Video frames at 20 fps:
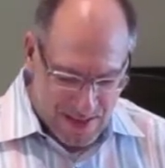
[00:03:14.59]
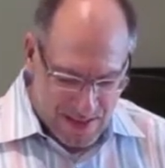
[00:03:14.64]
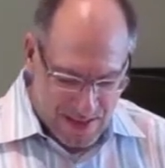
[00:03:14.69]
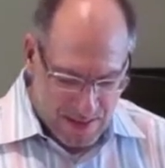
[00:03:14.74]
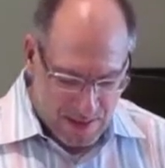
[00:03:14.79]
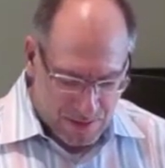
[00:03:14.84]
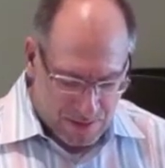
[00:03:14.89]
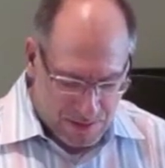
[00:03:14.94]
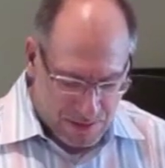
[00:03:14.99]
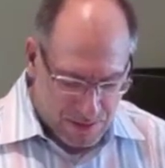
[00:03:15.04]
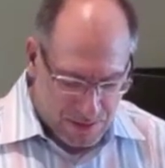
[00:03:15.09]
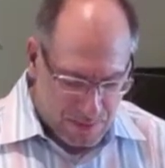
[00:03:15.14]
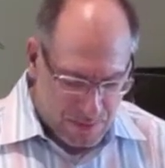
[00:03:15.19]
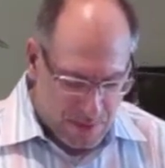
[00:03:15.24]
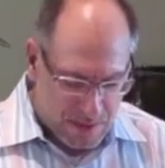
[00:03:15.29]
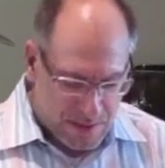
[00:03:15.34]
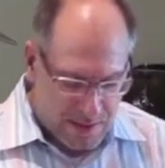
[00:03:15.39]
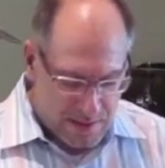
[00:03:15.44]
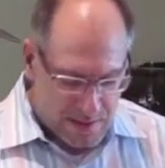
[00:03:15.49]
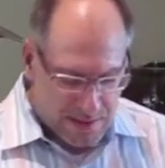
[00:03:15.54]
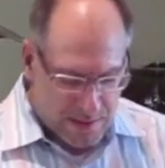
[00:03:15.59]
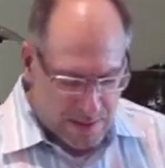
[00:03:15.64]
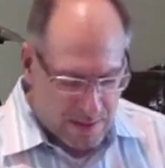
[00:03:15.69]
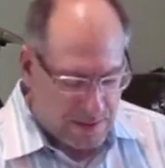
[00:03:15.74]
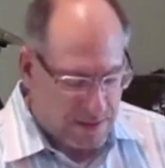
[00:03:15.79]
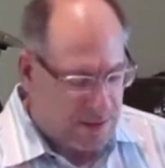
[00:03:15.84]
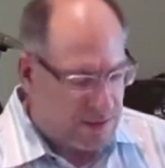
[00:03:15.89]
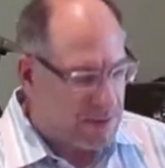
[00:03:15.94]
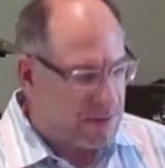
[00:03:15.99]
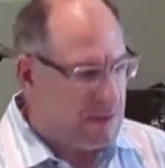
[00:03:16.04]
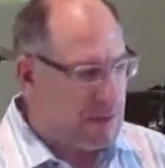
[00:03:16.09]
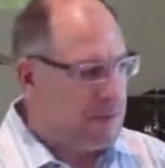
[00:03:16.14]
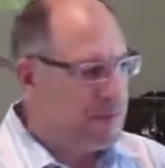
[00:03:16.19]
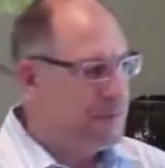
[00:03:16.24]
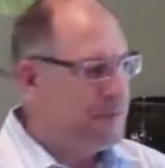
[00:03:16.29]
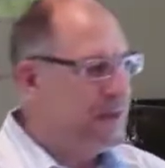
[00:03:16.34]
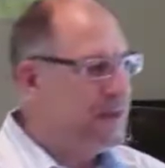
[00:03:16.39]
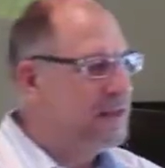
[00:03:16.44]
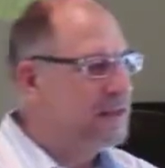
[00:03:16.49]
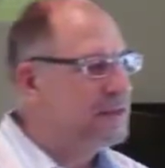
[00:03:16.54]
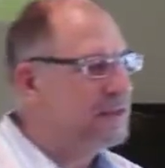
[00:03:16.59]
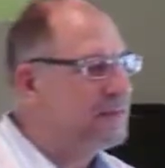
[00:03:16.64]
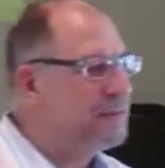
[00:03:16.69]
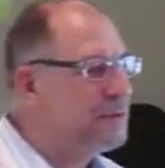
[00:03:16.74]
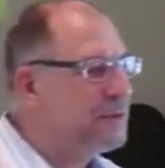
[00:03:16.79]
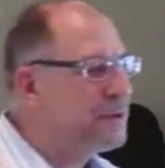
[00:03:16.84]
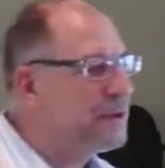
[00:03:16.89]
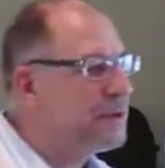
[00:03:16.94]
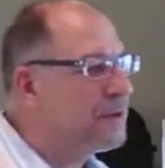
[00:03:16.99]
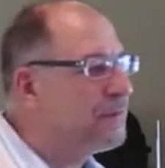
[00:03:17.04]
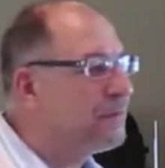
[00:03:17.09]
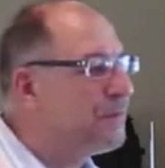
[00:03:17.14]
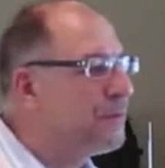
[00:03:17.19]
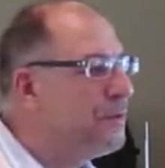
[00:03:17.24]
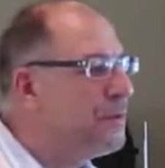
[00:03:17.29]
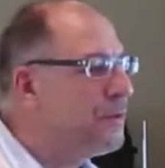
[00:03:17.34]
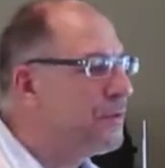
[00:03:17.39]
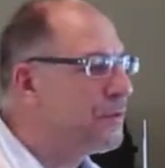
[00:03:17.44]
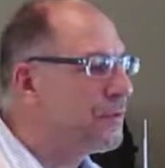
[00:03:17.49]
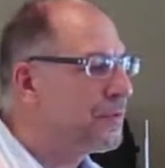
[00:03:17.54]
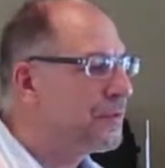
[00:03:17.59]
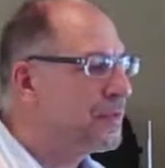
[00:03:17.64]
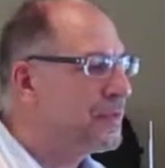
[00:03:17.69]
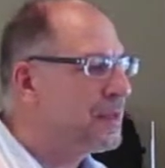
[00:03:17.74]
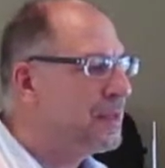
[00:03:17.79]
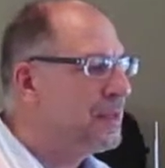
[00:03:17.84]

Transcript: And also, one of the things that they, do, they would read is the Book of Ruth.